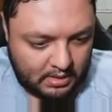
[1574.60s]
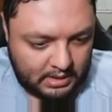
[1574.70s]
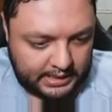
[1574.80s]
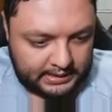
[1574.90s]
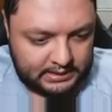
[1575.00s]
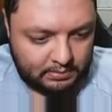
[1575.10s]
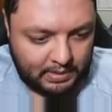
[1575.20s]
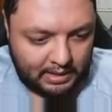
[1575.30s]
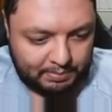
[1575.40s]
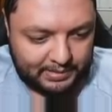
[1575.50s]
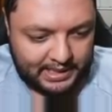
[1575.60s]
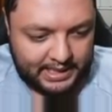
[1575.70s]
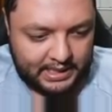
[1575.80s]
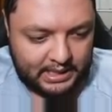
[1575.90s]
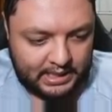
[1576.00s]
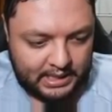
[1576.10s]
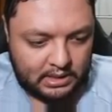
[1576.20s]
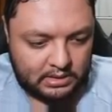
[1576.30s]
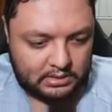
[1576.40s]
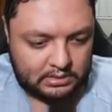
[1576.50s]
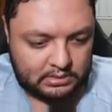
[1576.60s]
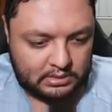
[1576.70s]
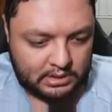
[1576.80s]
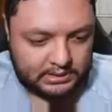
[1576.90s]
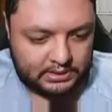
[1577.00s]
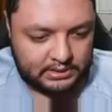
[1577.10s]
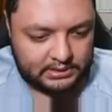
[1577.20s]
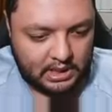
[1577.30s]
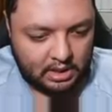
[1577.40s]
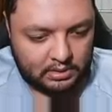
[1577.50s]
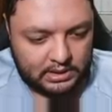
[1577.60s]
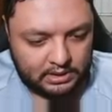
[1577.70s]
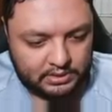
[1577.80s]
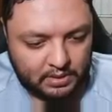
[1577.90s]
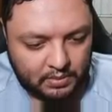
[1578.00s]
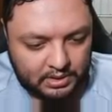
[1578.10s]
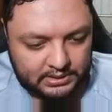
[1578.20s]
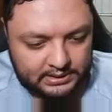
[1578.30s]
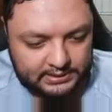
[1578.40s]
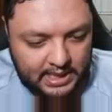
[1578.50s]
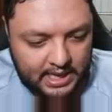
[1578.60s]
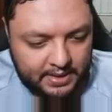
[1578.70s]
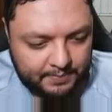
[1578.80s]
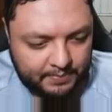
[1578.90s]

I guess I'll, I'll play. Okay, so this is gonna how it's gonna work. This guy,